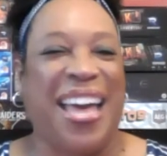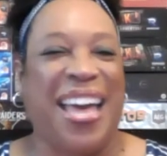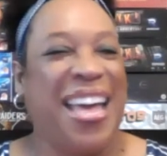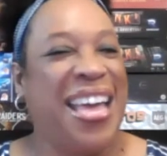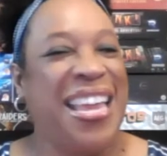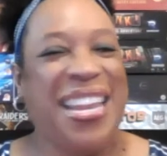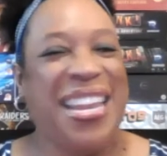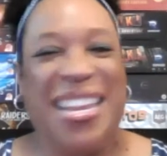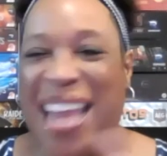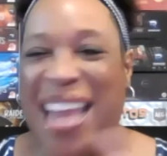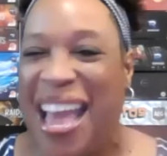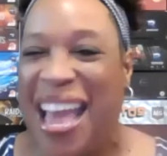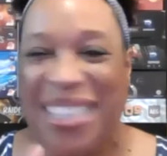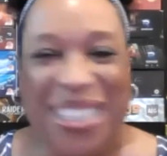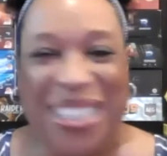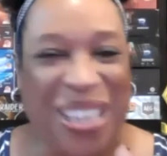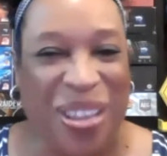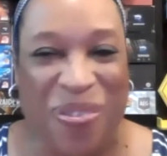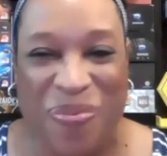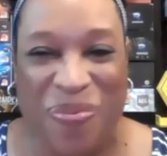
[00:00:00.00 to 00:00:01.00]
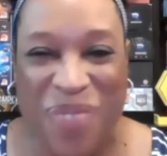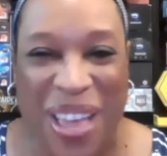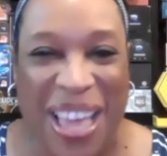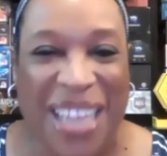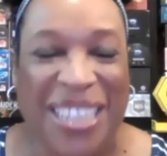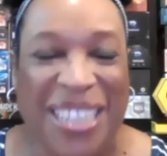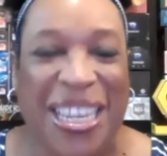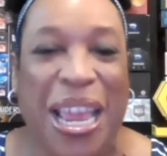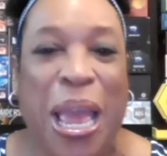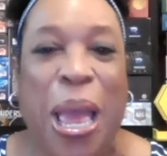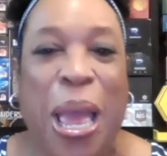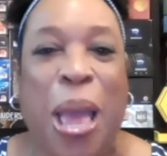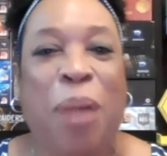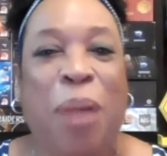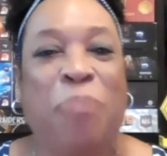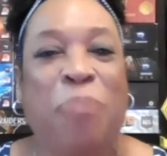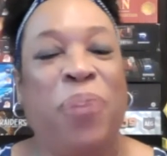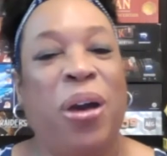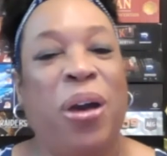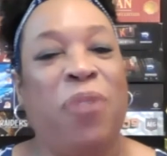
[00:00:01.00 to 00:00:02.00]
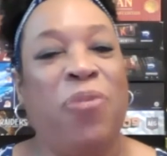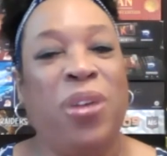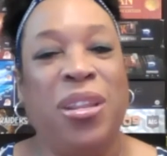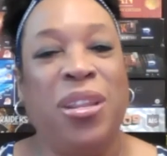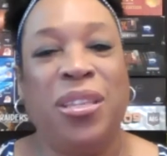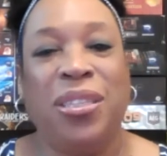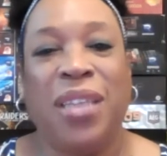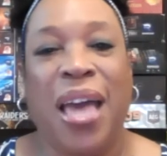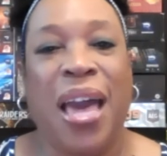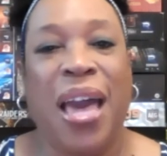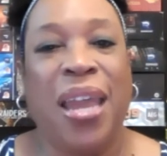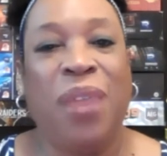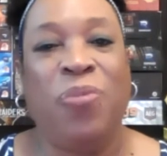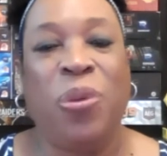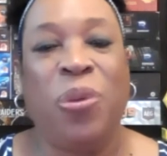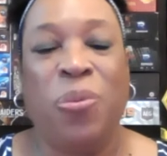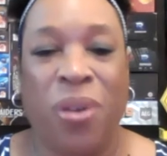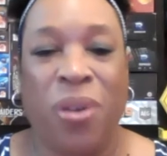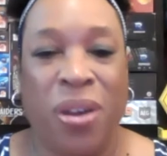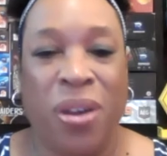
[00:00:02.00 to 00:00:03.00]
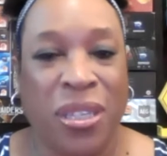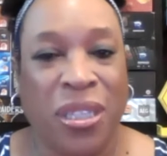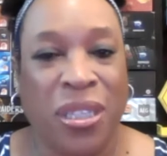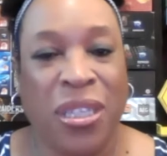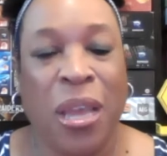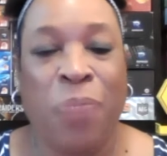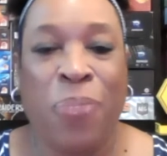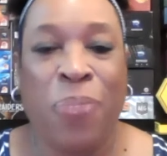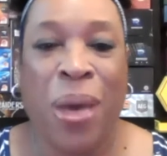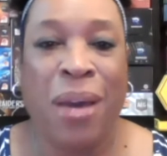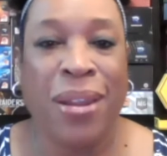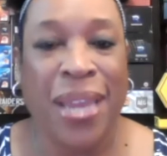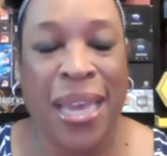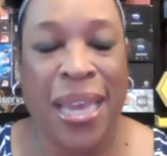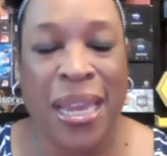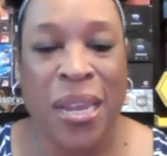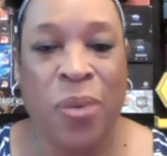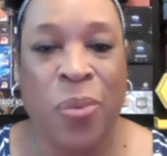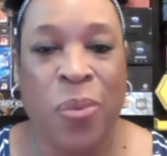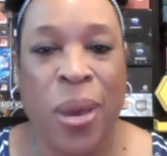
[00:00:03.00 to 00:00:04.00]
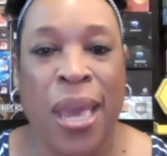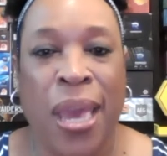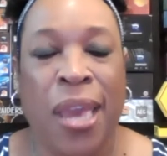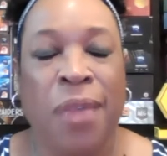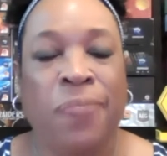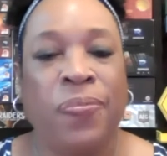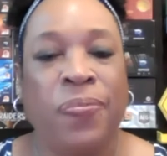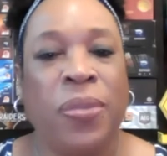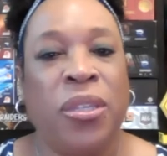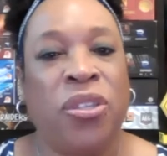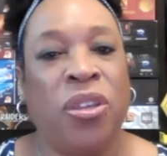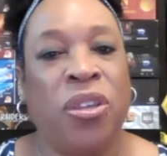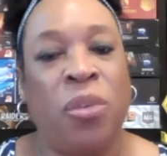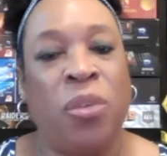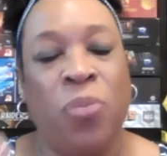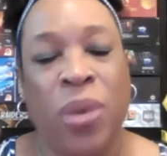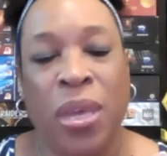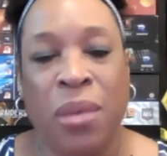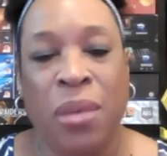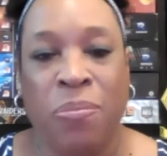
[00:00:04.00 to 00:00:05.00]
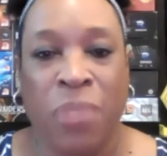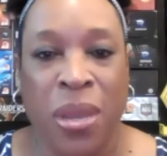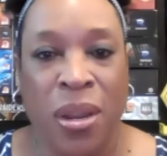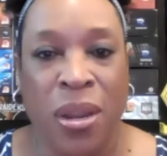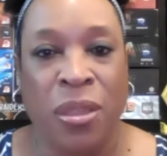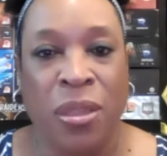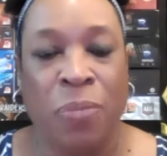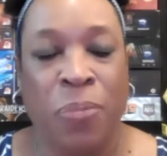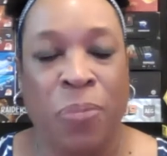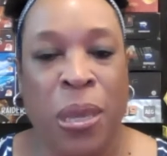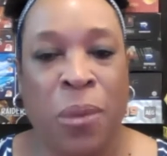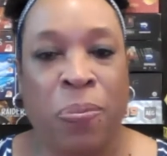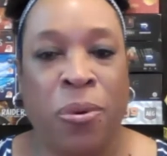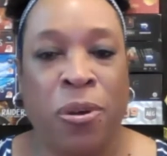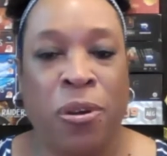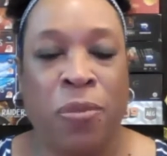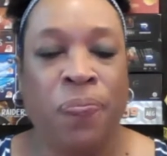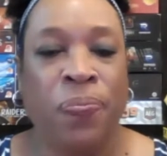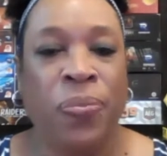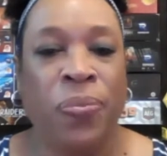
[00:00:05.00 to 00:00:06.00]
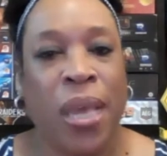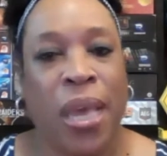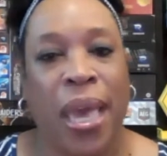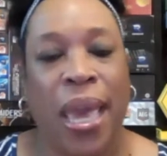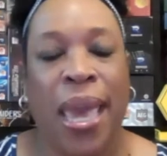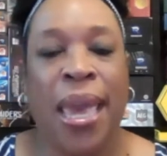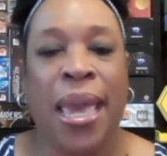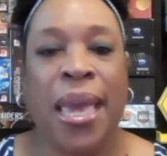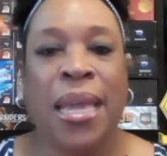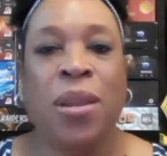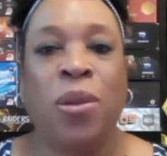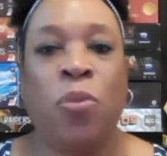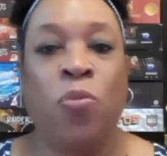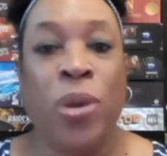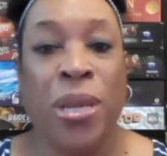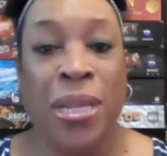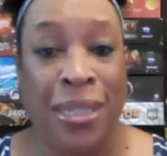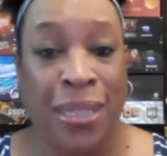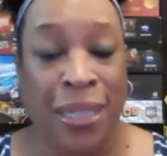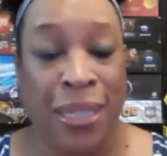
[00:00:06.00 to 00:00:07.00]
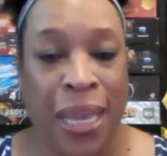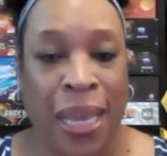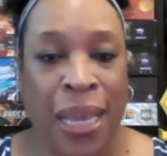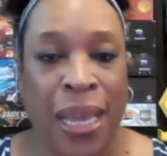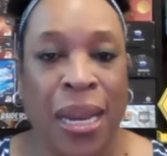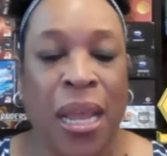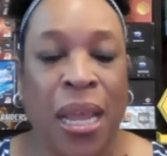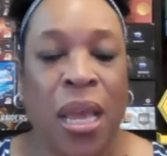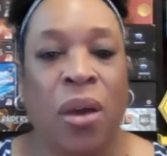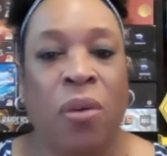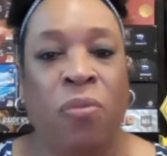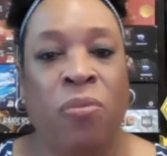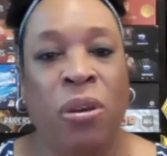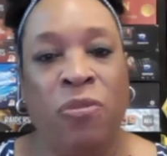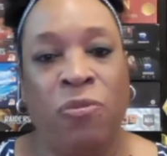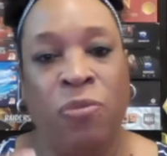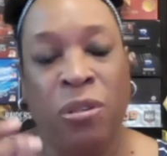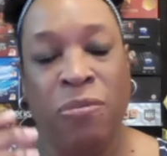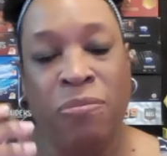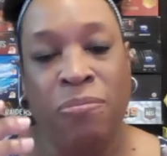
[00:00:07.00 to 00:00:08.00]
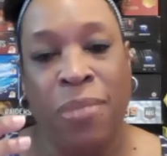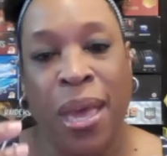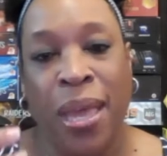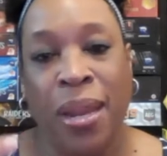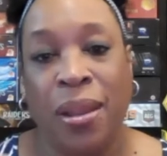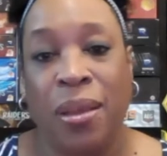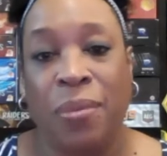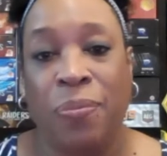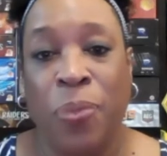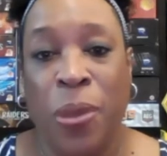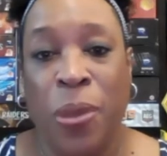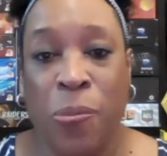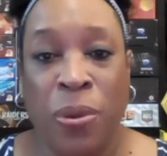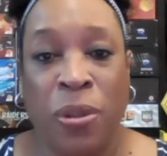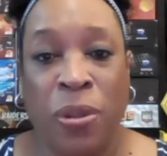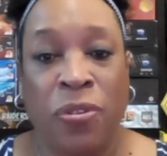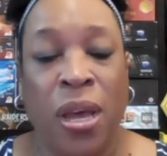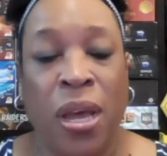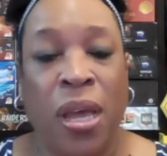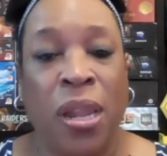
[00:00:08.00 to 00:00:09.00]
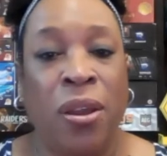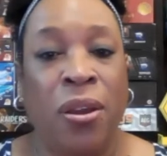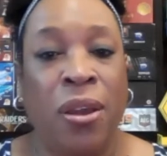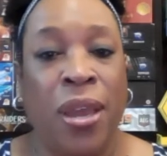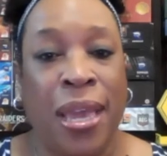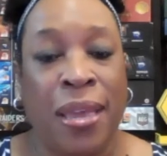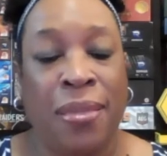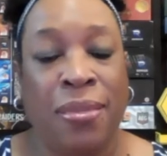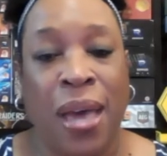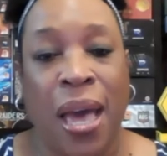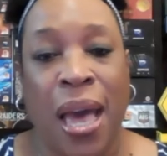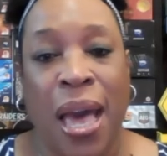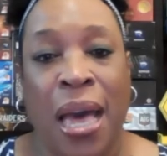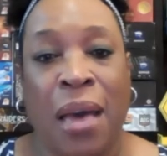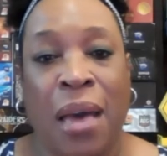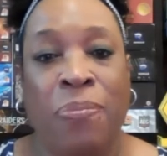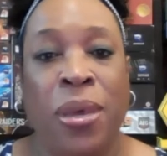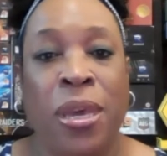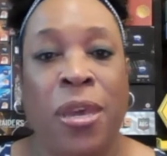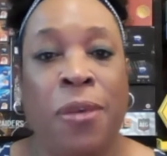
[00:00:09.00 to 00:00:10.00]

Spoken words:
Not so much. But we decided we were going to step out anyway so that we could meet other people. And we did. We met people of color in the hobby